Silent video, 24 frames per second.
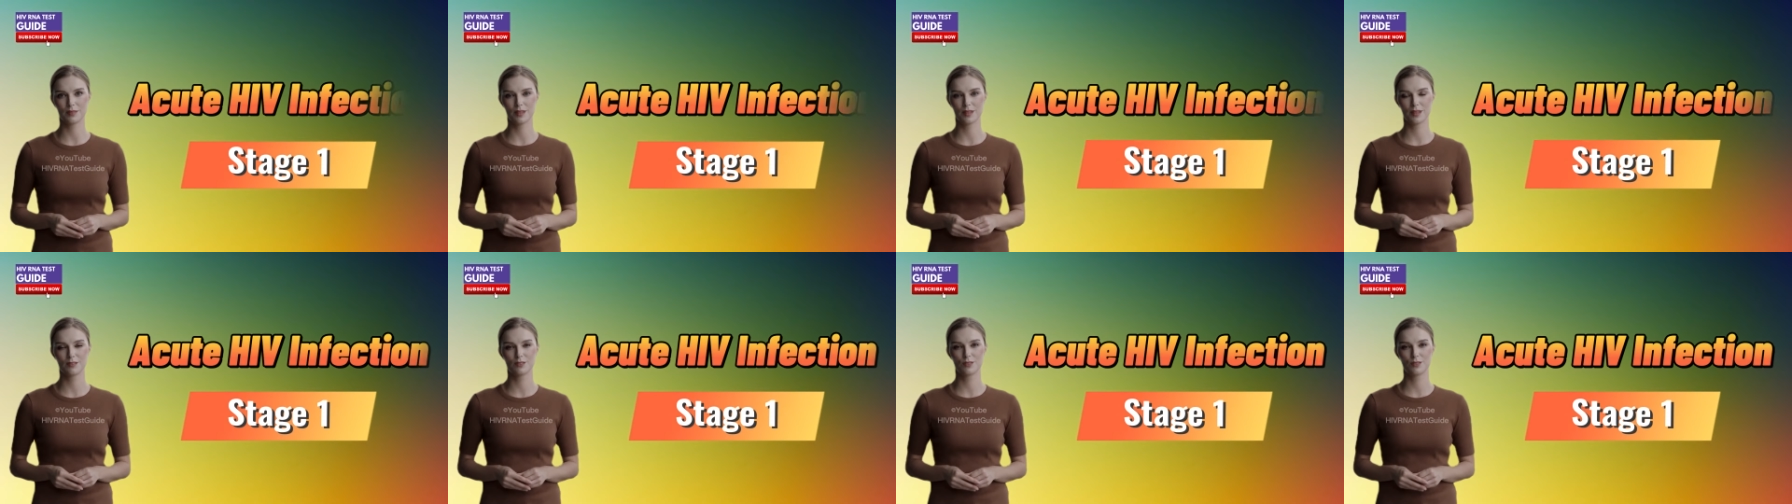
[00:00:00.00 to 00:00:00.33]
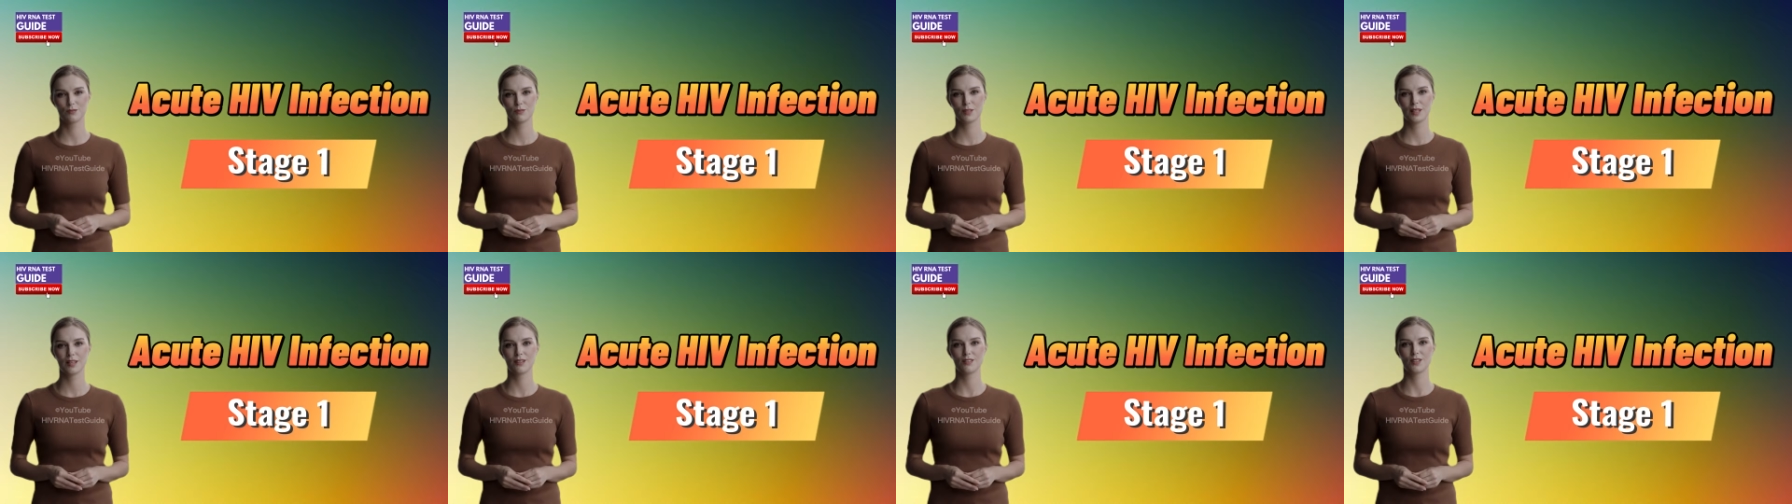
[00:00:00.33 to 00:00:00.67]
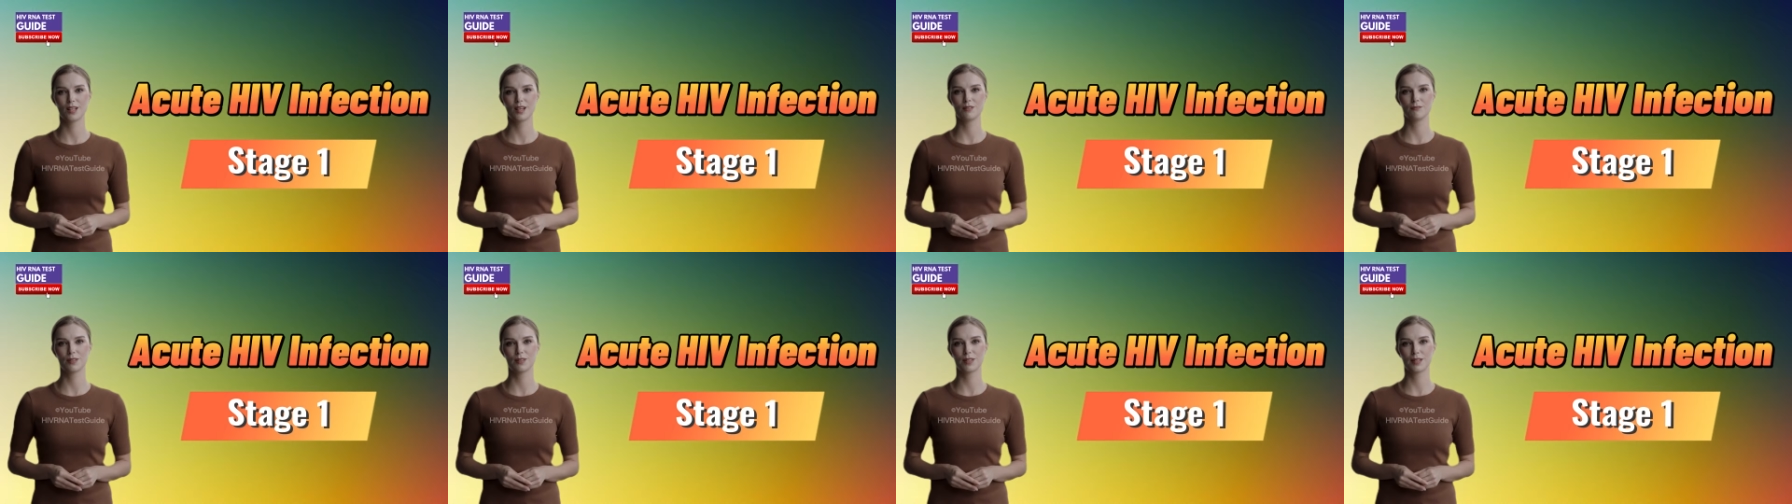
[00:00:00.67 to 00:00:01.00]

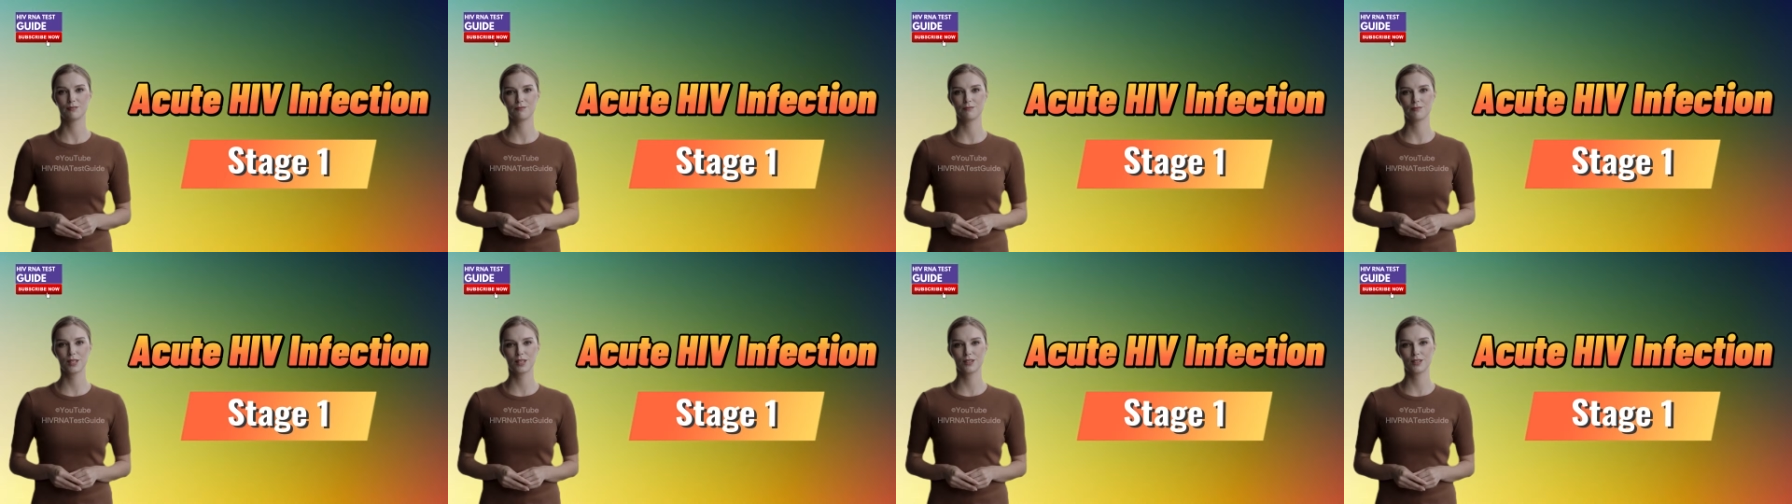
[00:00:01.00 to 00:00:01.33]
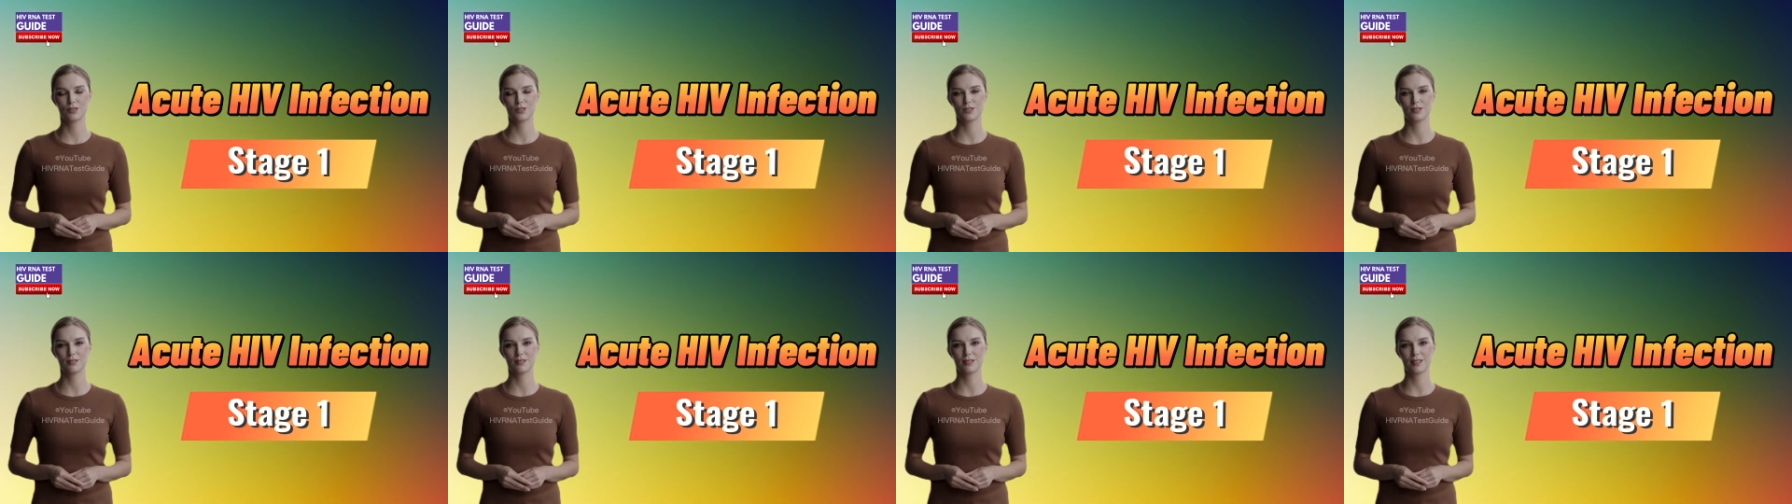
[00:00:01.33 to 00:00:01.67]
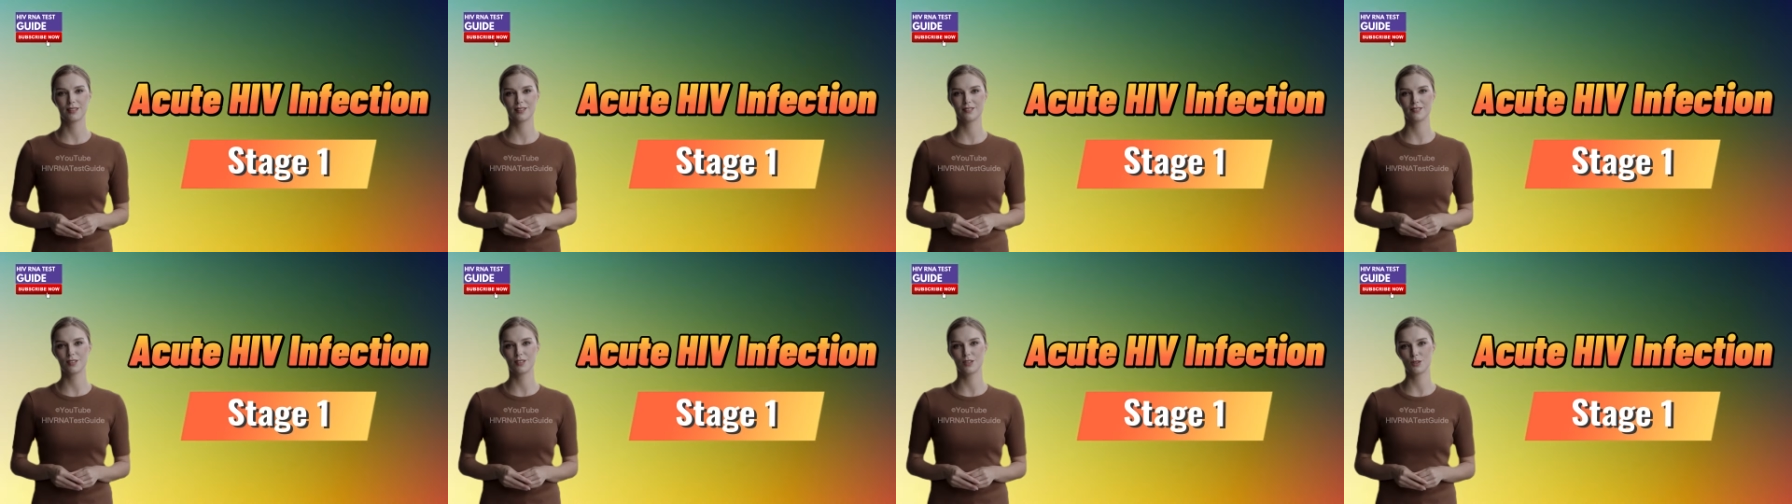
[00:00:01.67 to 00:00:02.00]
Acute HIV infection
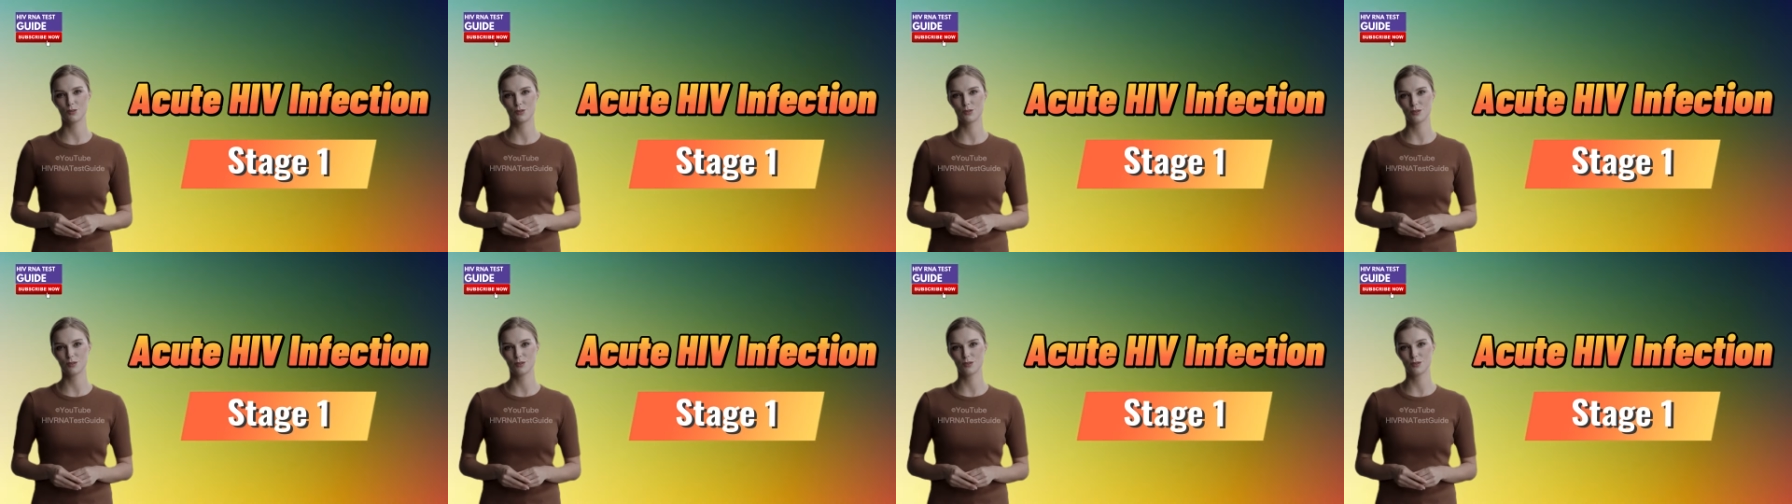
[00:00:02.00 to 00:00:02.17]
is the